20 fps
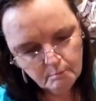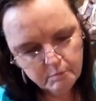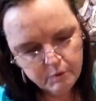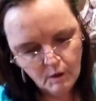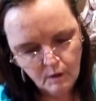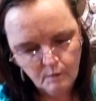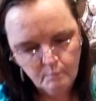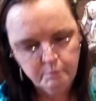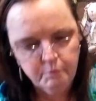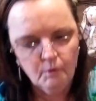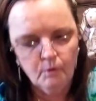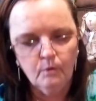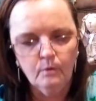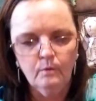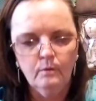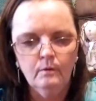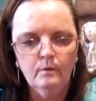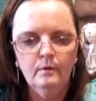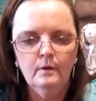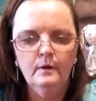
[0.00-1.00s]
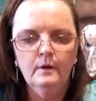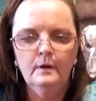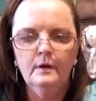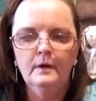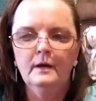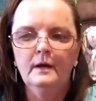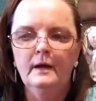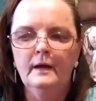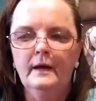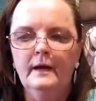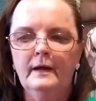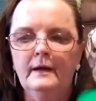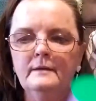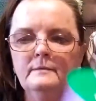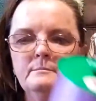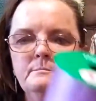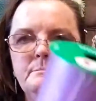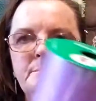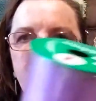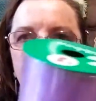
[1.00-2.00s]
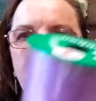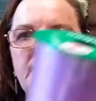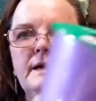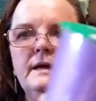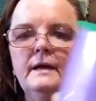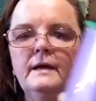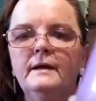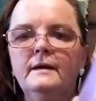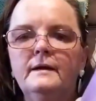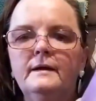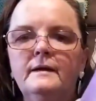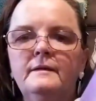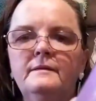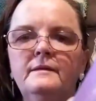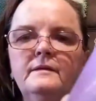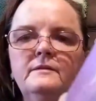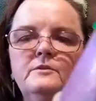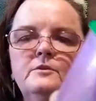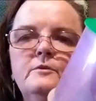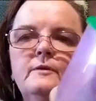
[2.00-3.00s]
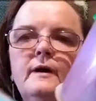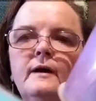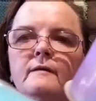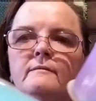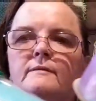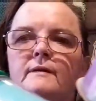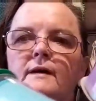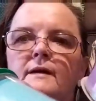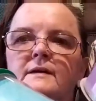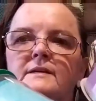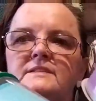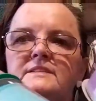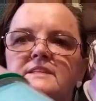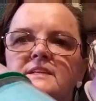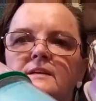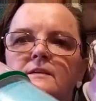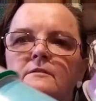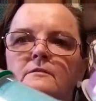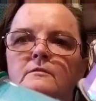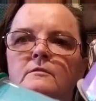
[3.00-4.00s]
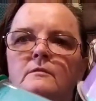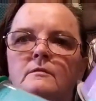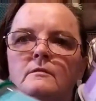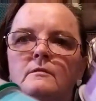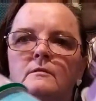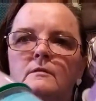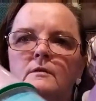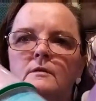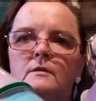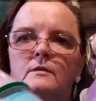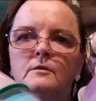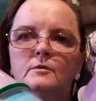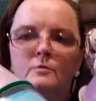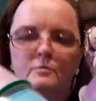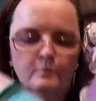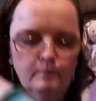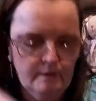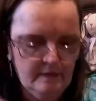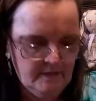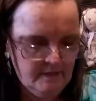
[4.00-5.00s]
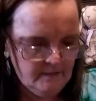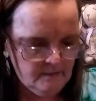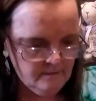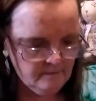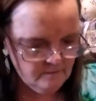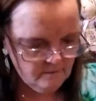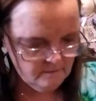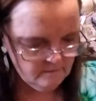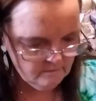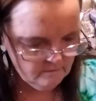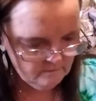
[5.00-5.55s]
purple and pink and then you have like a teal green.